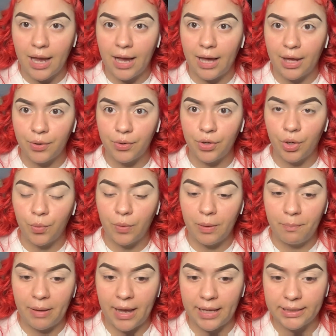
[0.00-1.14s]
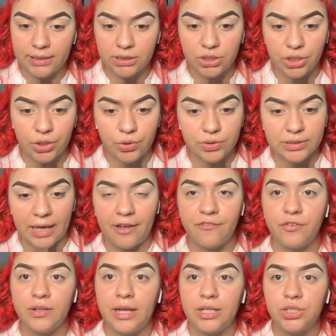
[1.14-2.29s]
I don't know what palette to use. I
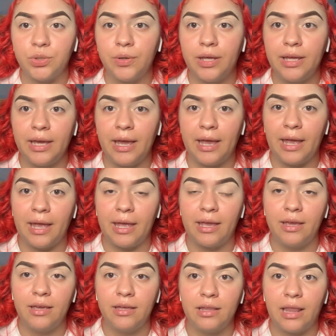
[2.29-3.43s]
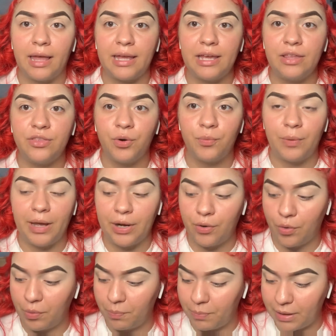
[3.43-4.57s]
feel like doing a either red
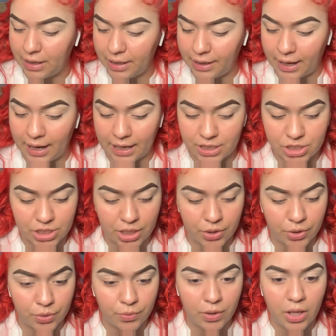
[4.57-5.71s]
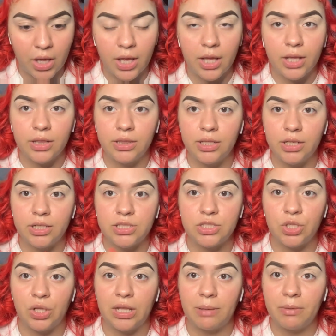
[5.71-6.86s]
or pink eyeshadow look.
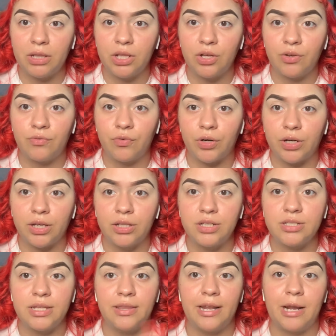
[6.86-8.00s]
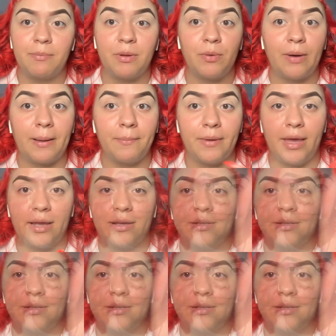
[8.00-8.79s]
So let me look for colors and then I'll be right back.